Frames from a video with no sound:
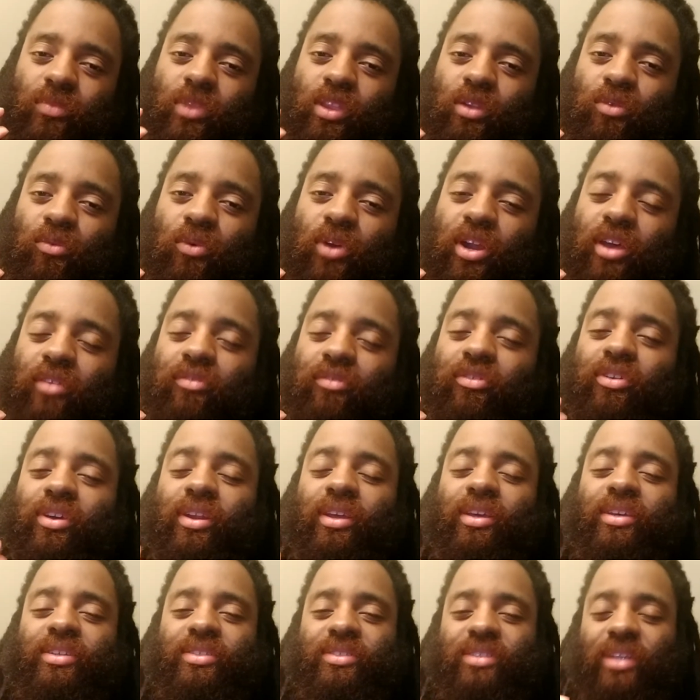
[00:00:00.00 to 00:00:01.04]
whatever it
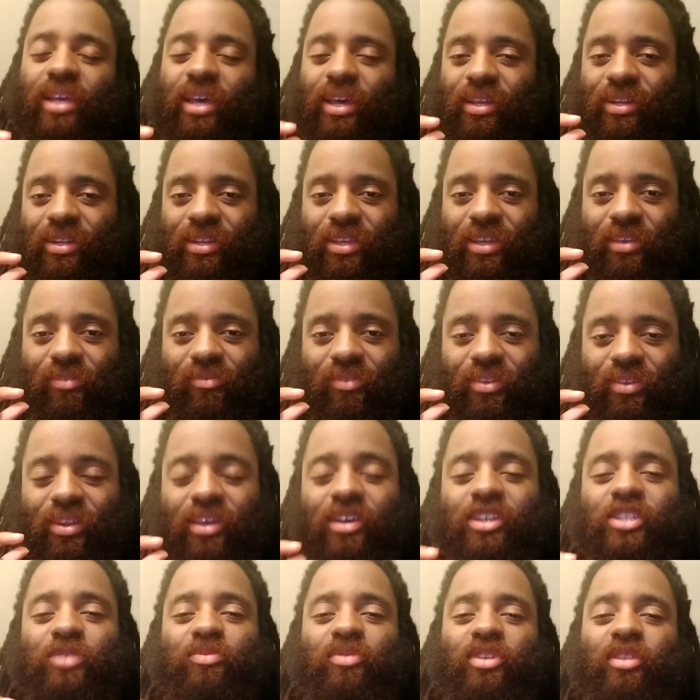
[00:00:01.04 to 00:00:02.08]
is, that if it
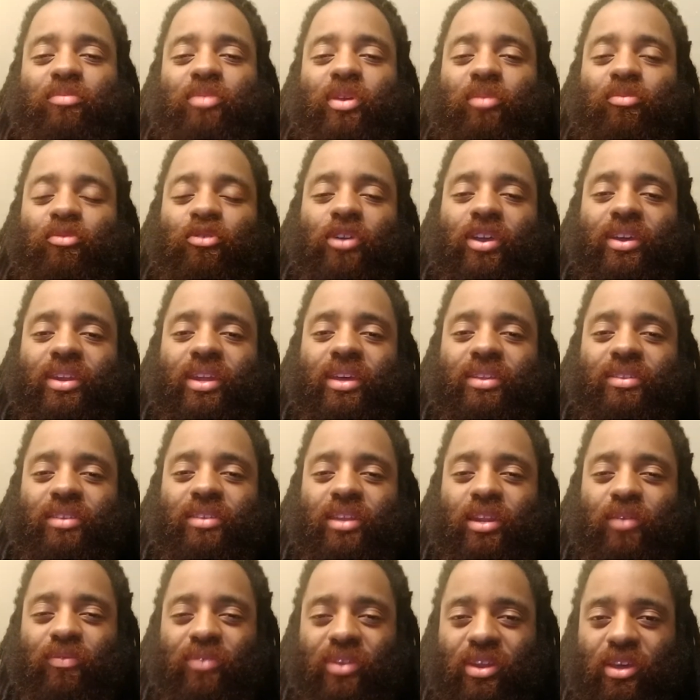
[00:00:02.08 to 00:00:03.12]
helps me to be more connected,
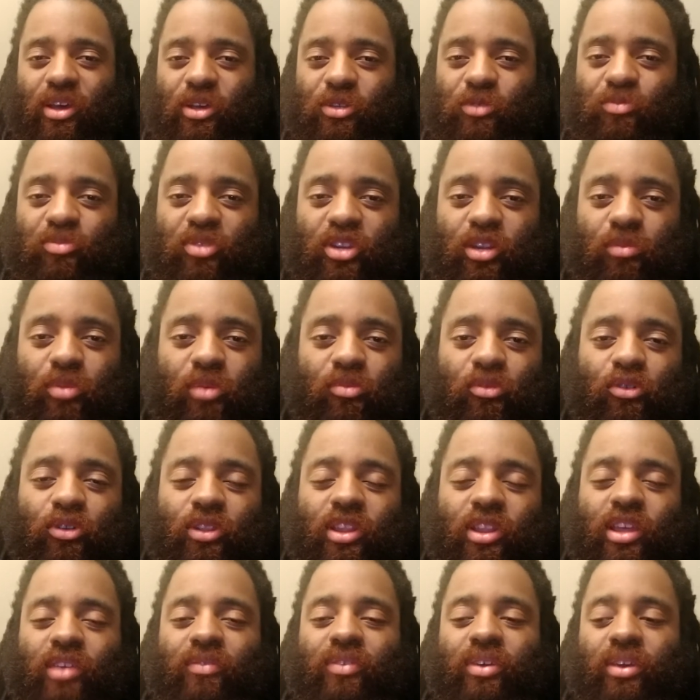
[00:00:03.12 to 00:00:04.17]
if it helps me to be more
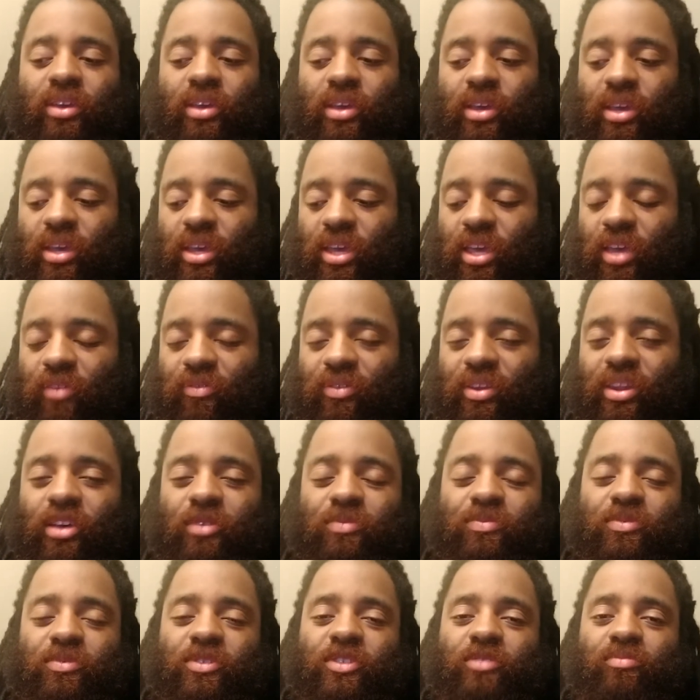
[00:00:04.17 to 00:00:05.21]
loving, if it
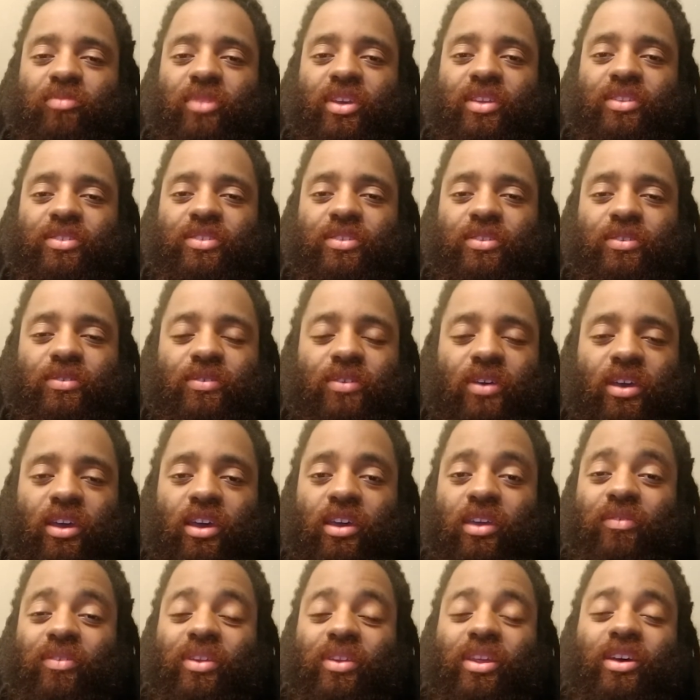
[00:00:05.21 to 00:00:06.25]
helps me
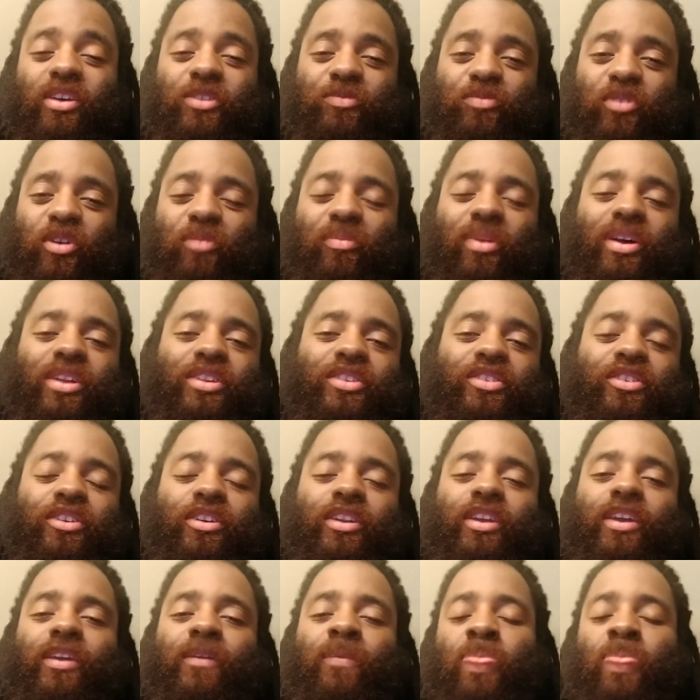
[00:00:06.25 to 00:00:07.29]
in my
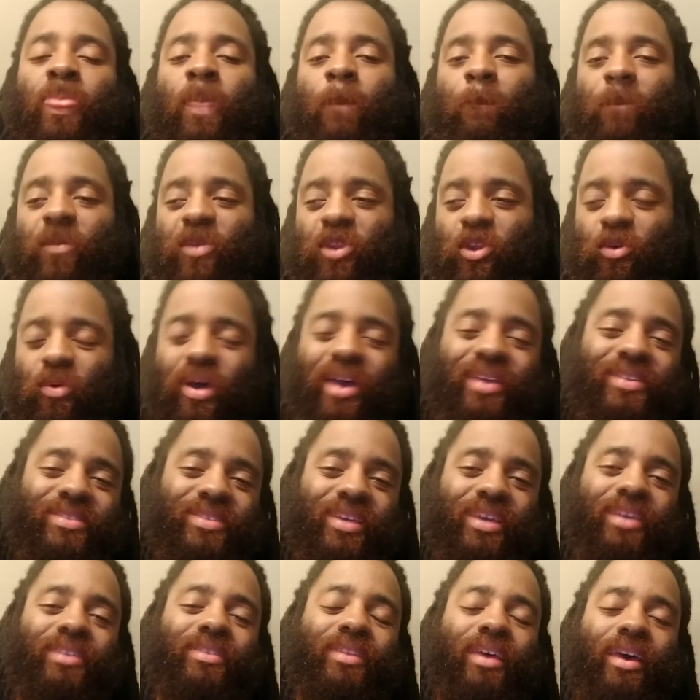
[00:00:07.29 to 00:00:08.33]
journey, I
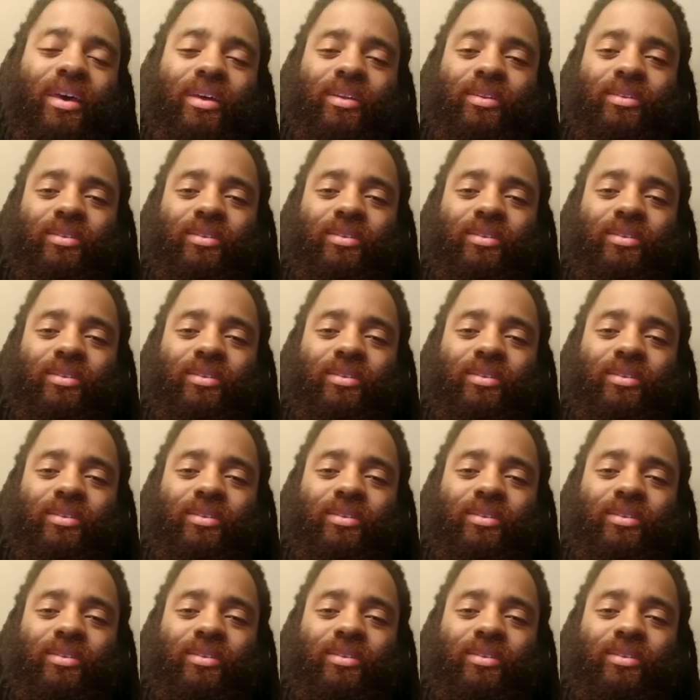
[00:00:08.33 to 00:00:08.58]
take that.